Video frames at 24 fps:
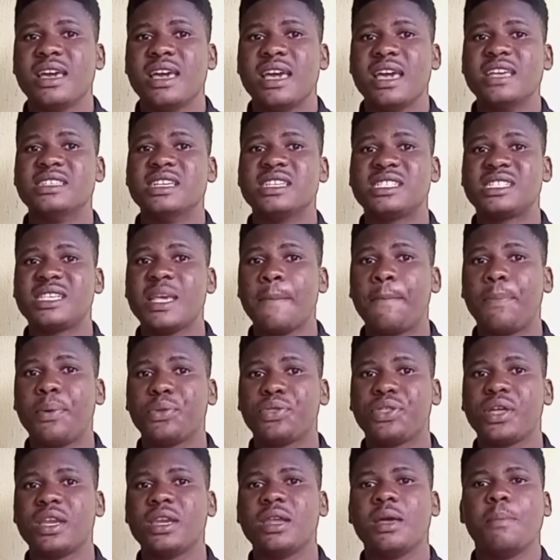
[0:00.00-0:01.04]
It's a simple
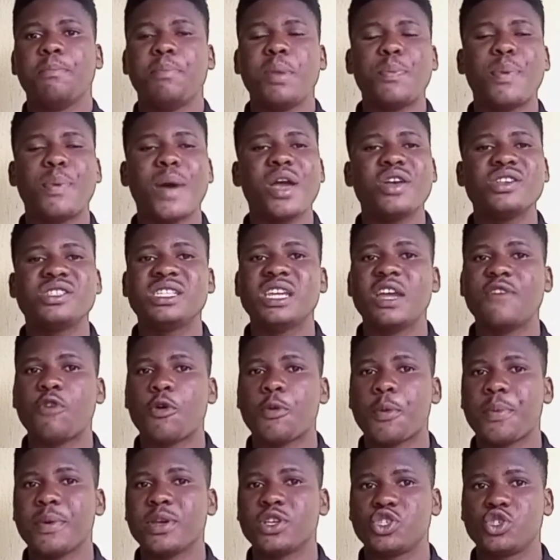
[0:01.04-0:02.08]
thing. People are using them for
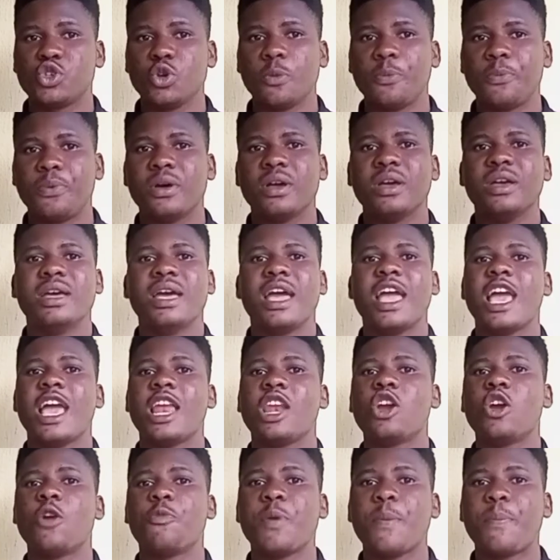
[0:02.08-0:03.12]
pepper soup. A
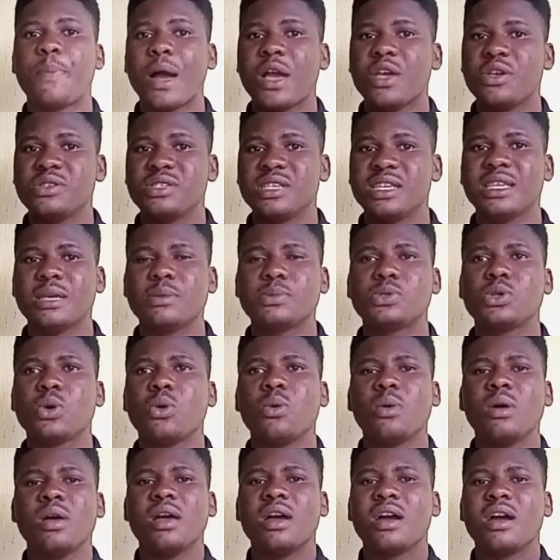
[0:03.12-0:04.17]
lot of people are using them.
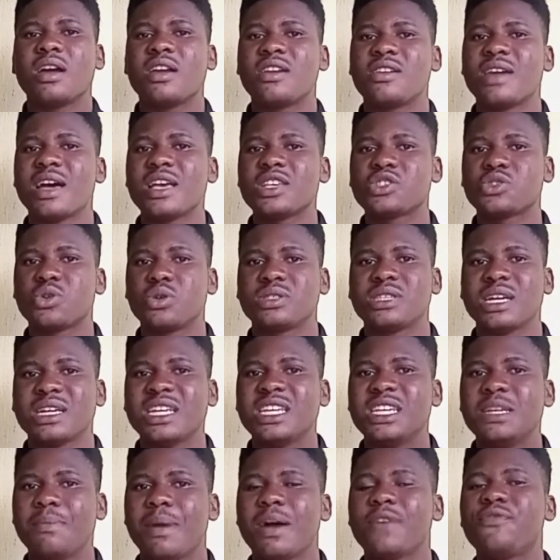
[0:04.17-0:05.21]
So grass cutter, the
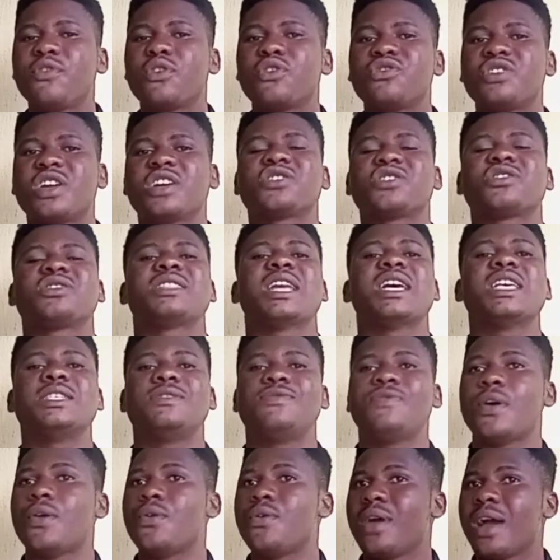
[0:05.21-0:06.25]
demand for grass cutter is
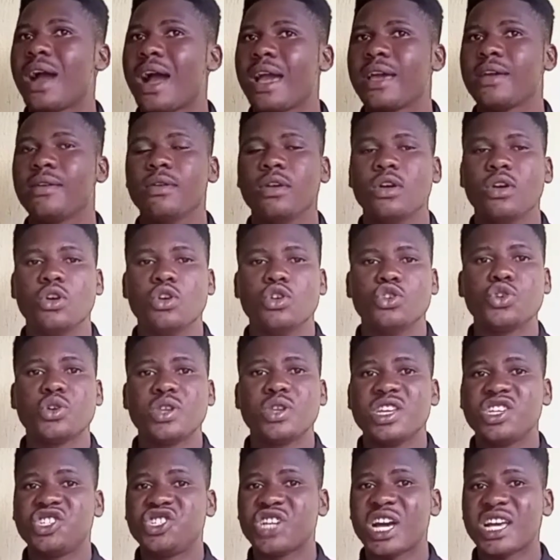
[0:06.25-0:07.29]
very high. So
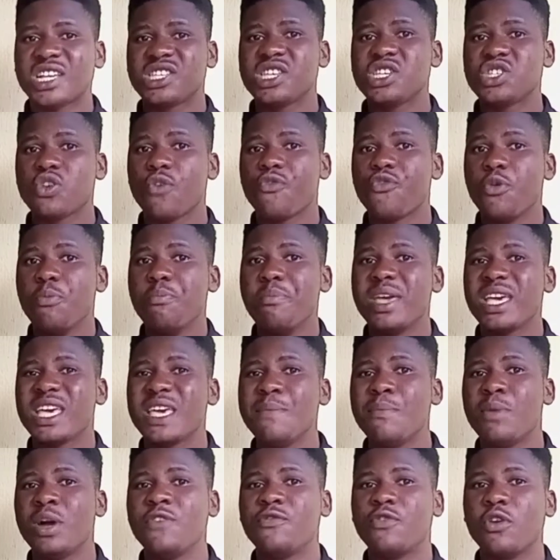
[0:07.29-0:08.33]
the chances of you
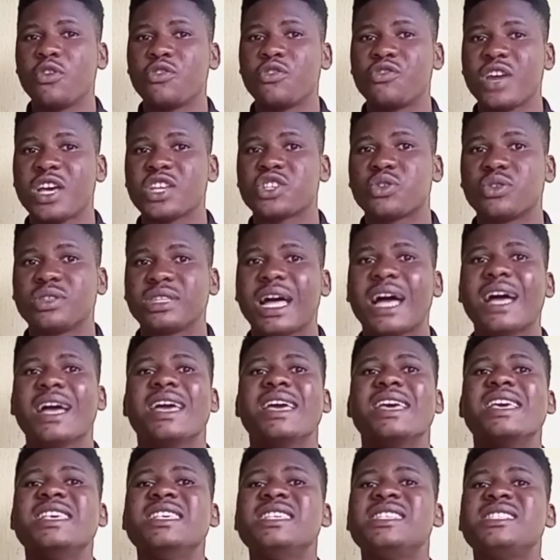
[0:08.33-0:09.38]
making money from grass cutter
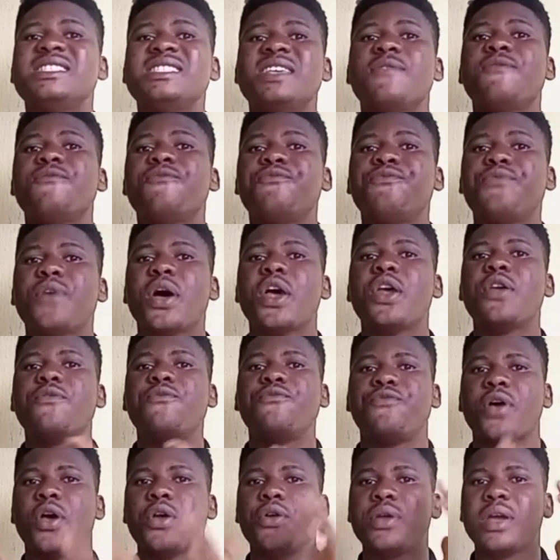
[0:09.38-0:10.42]
is still very
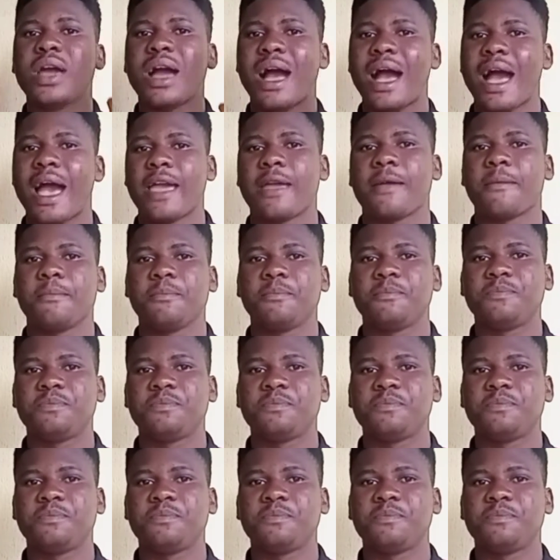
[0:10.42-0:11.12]
very high.